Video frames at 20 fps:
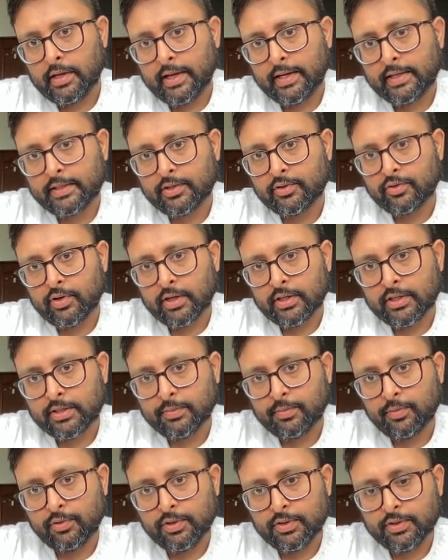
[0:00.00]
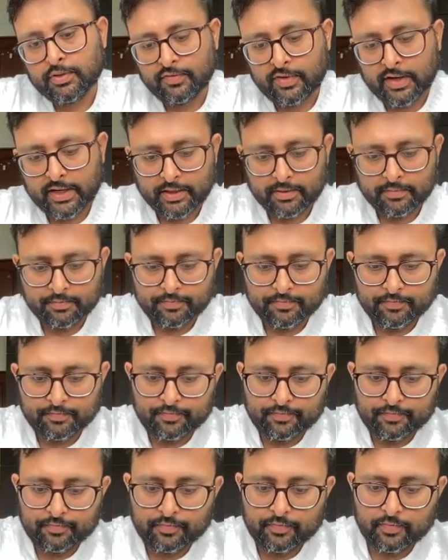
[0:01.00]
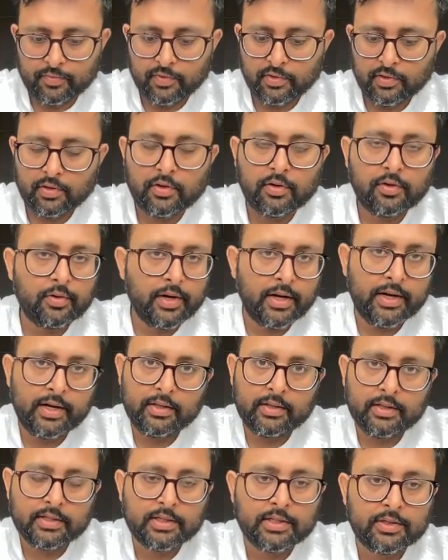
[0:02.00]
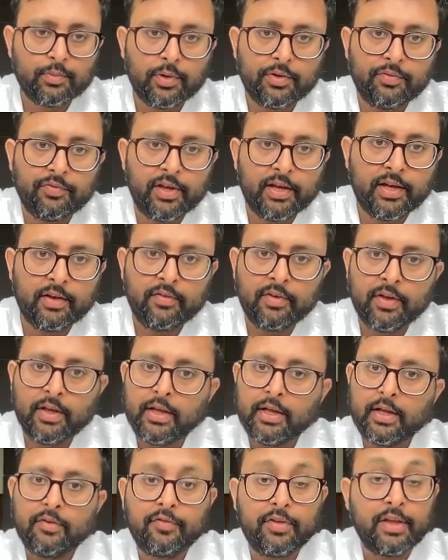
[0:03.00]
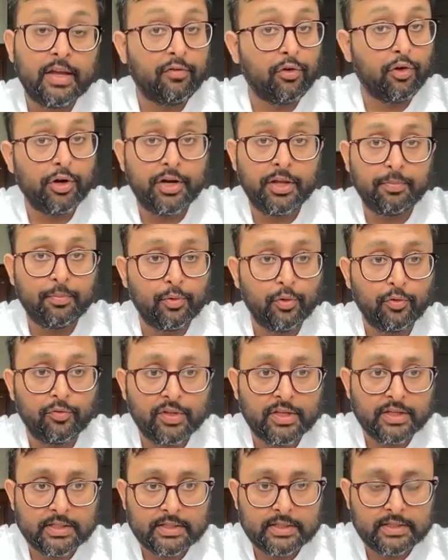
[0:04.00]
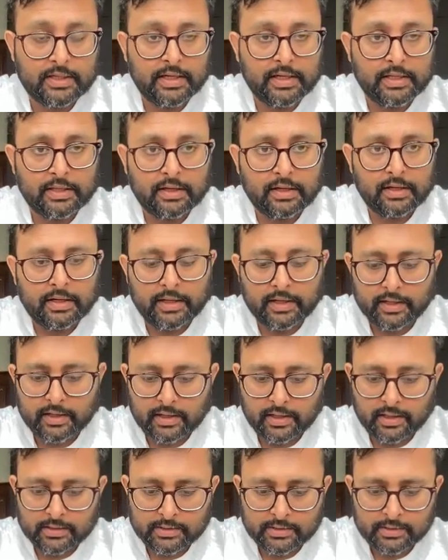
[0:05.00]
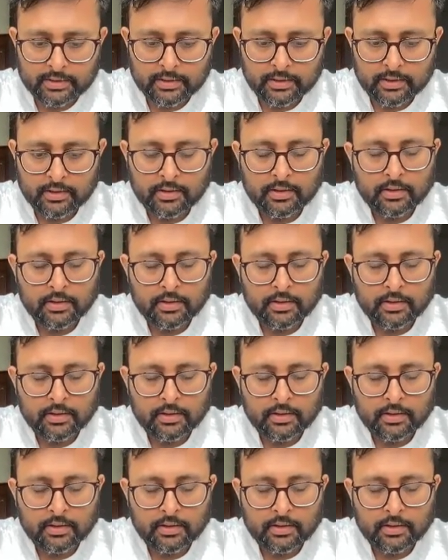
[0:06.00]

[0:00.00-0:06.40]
x transpose y. Right? This is what we have. We have already proved this in the earlier class.